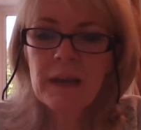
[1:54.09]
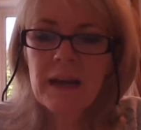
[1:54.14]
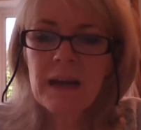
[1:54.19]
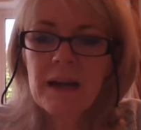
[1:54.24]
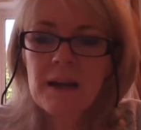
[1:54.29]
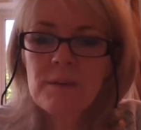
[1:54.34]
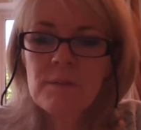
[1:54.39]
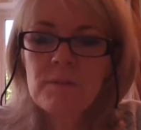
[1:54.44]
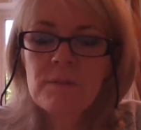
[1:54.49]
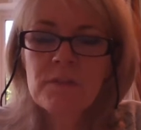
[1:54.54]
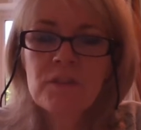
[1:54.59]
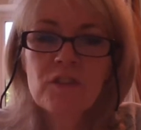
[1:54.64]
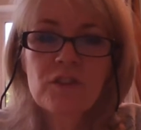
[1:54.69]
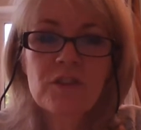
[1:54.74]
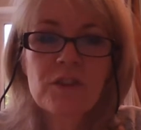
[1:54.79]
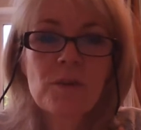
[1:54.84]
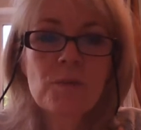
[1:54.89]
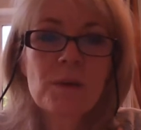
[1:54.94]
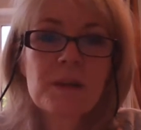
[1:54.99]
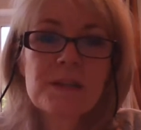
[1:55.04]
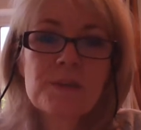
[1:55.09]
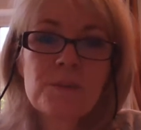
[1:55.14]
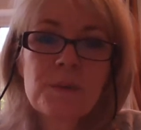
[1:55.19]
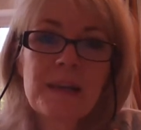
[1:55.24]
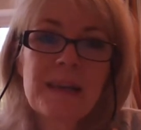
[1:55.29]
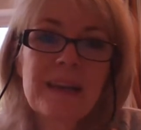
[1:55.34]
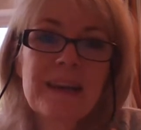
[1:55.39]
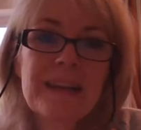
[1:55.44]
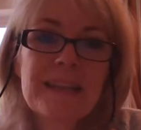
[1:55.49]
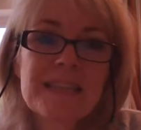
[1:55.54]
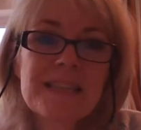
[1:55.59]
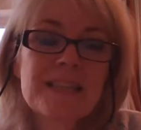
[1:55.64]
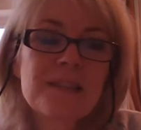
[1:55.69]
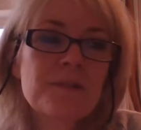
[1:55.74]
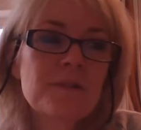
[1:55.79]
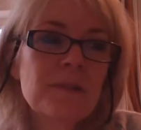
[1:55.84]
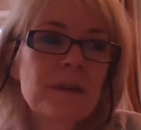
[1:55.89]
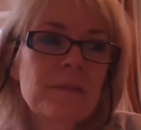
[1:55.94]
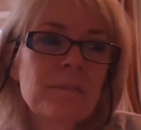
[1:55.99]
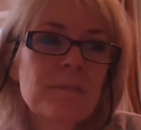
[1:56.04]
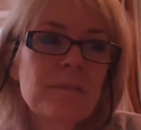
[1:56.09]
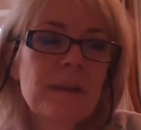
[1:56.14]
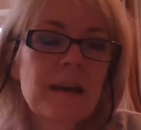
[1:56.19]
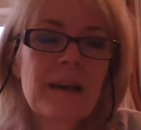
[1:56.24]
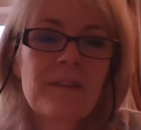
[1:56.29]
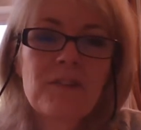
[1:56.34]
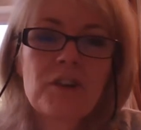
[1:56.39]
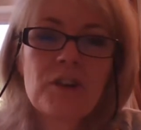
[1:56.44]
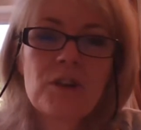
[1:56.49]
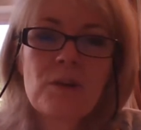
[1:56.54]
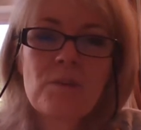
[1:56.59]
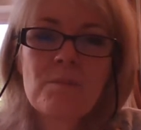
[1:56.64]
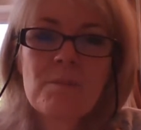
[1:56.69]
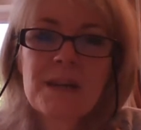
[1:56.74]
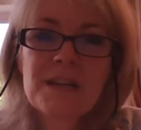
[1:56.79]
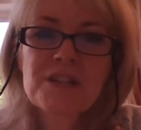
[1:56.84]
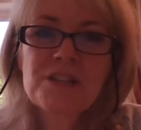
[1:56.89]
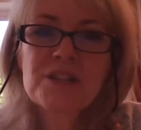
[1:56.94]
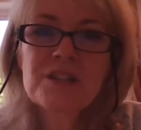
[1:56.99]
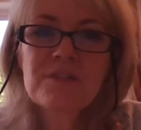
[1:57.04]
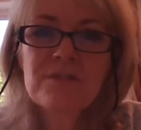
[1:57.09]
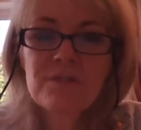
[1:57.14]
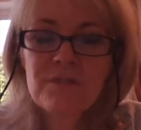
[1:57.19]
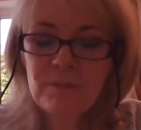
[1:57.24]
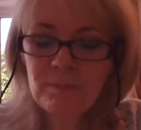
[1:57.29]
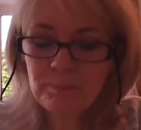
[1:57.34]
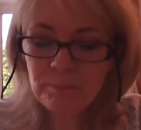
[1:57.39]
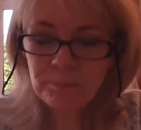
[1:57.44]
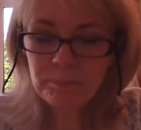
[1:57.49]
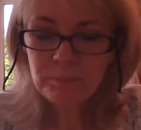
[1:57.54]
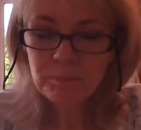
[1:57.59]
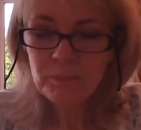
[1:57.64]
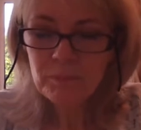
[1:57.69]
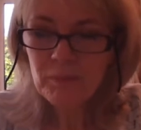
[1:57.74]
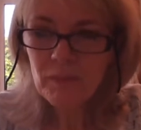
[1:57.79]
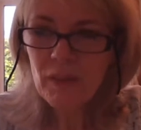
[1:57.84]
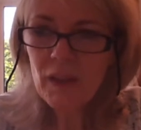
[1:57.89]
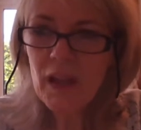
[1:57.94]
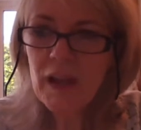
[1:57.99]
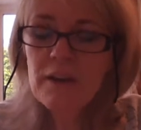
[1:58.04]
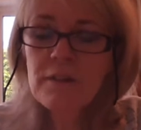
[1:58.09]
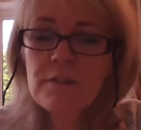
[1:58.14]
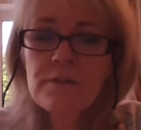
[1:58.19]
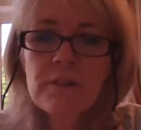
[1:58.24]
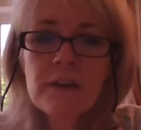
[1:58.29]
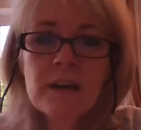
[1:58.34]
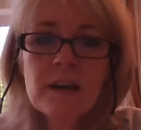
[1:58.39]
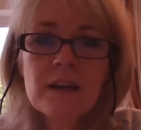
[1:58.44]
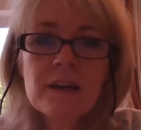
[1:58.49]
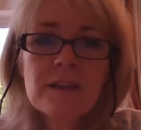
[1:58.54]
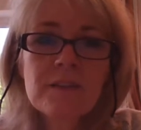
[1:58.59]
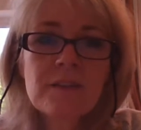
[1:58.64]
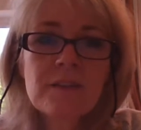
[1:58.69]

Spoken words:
So it's no wonder we like to have a good old munch of the